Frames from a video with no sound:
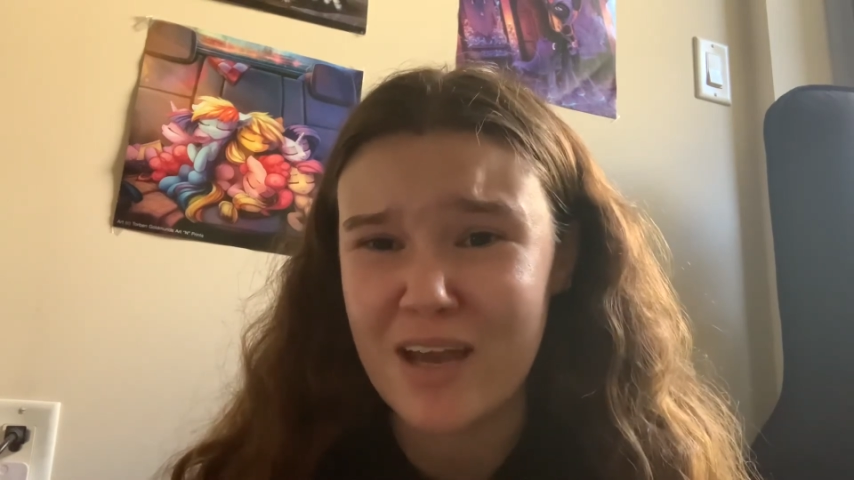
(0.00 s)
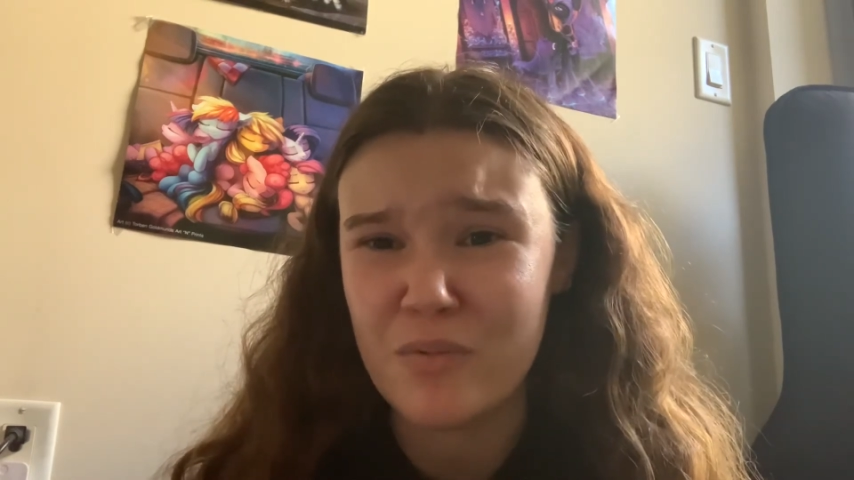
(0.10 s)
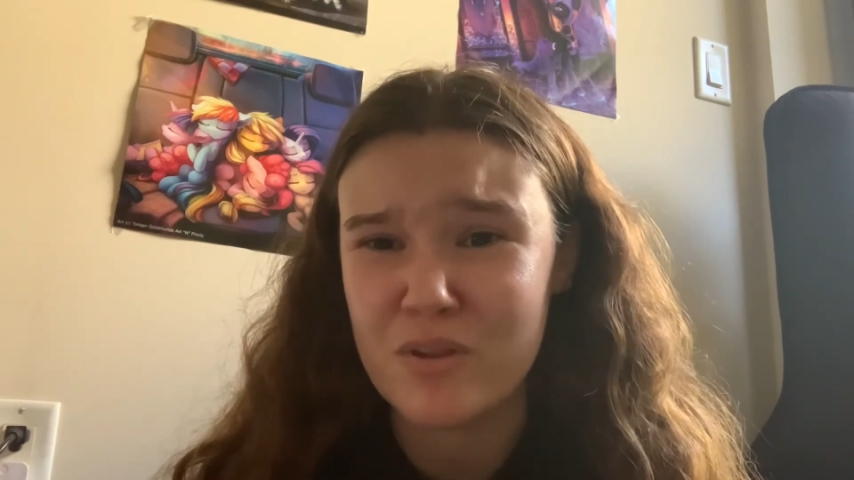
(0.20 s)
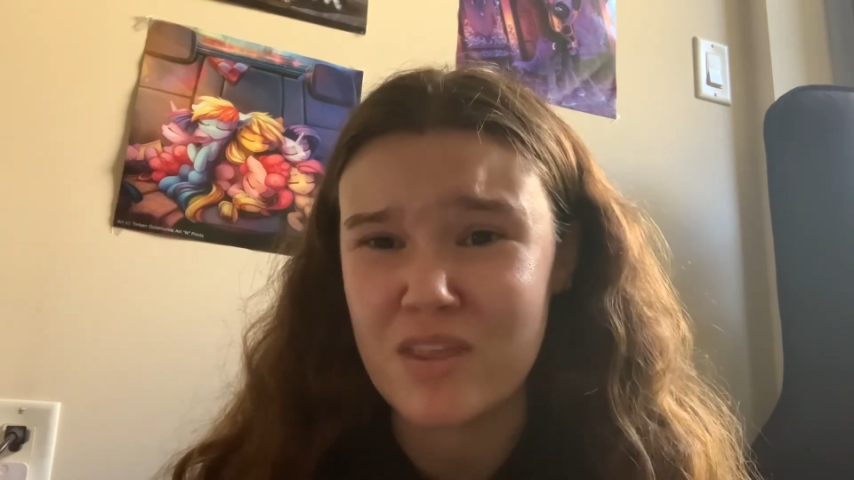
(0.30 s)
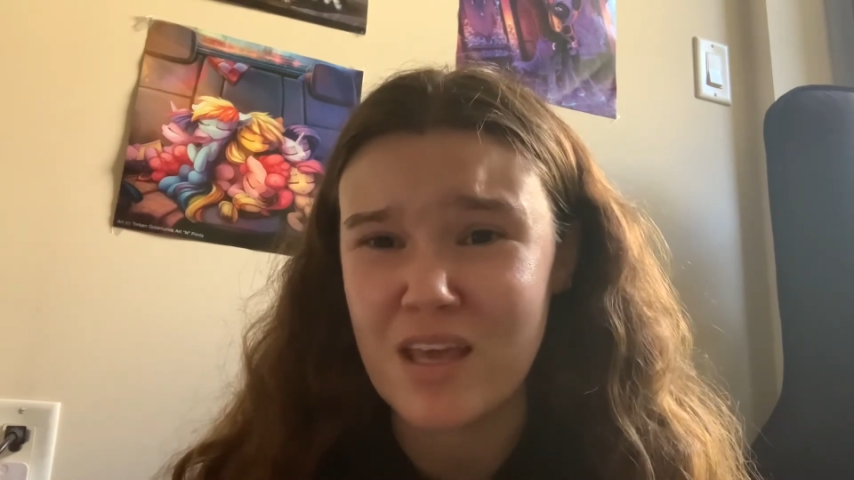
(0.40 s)
I
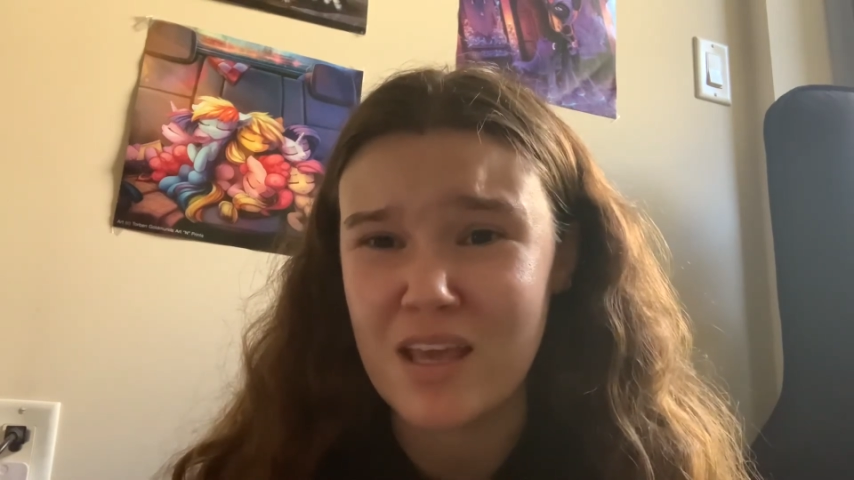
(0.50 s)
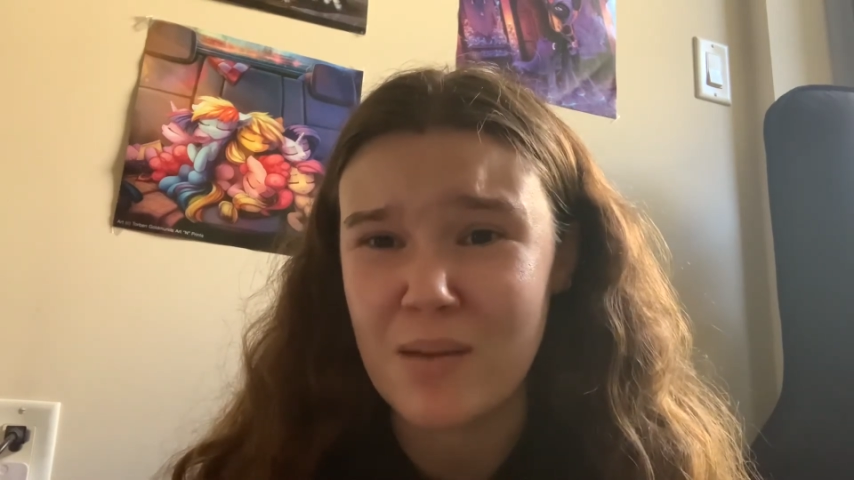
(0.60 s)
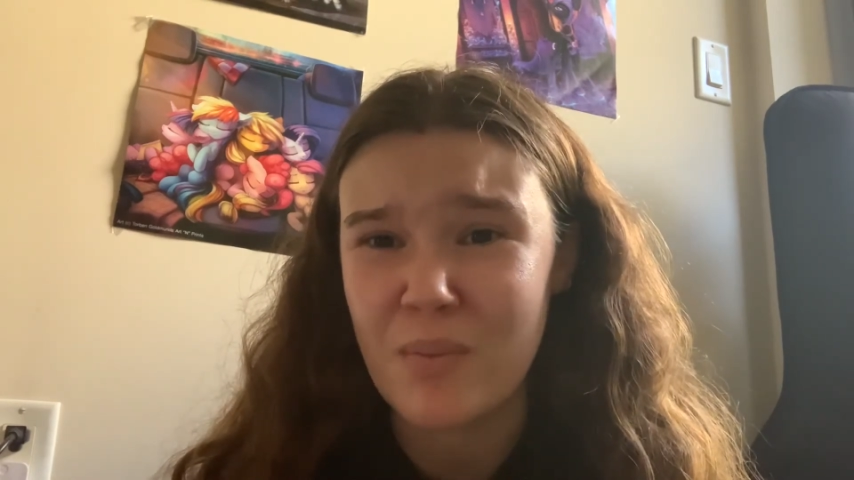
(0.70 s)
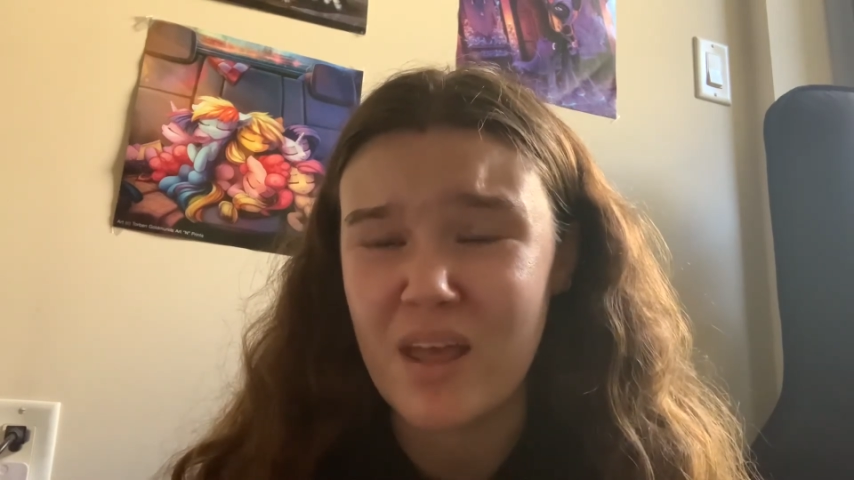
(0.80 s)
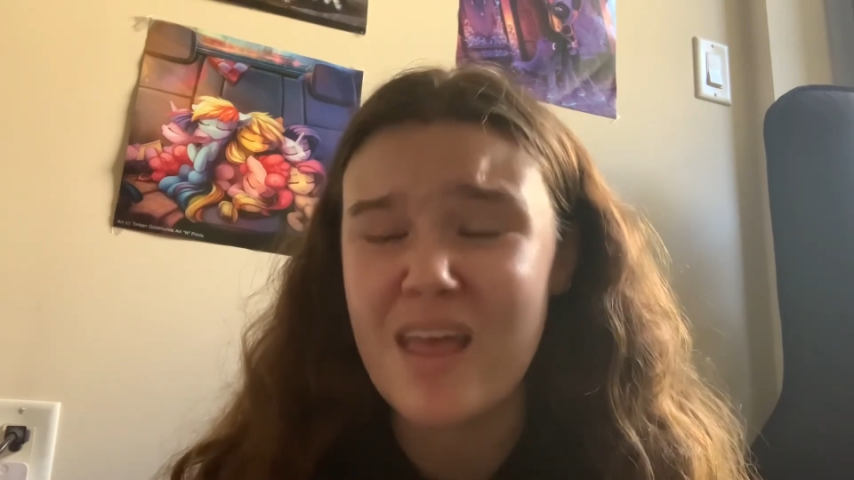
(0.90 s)
was
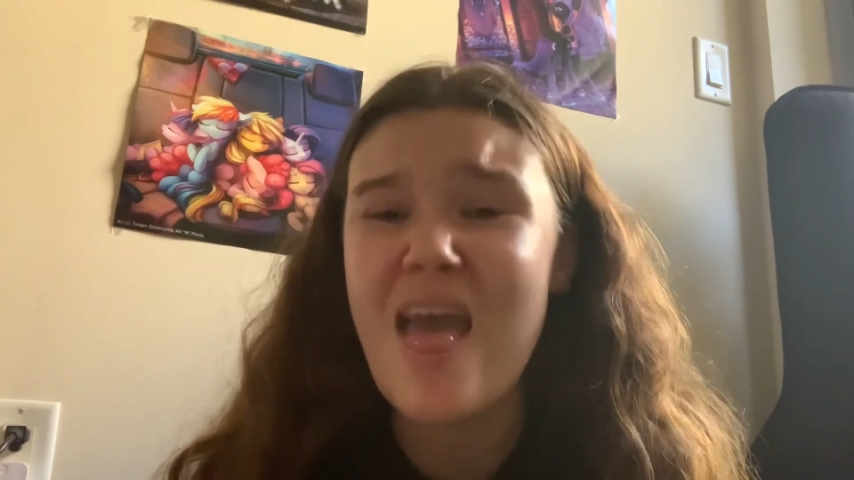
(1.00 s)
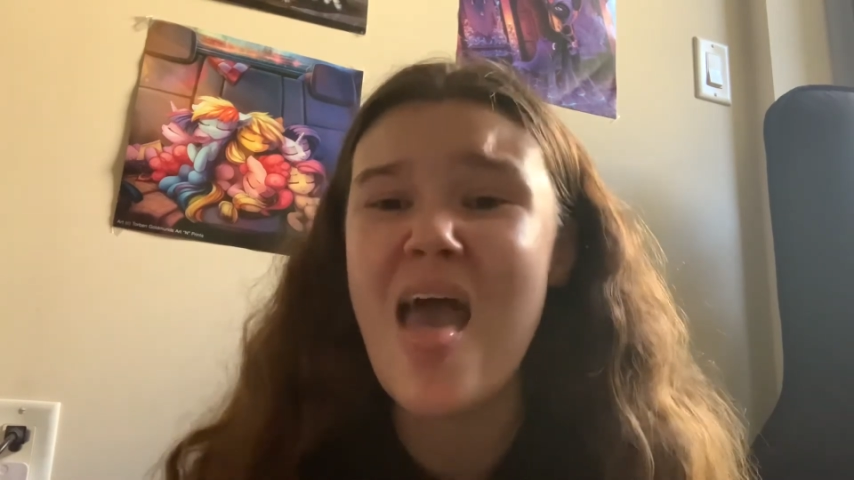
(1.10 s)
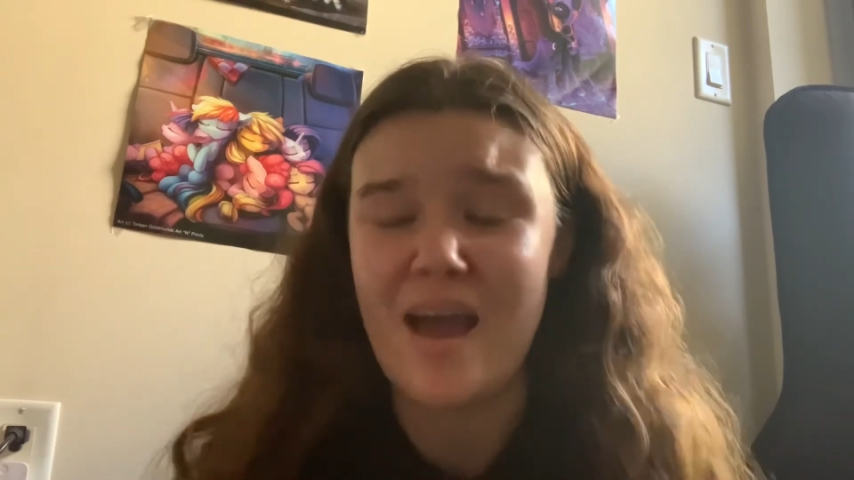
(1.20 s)
thinking, but eh.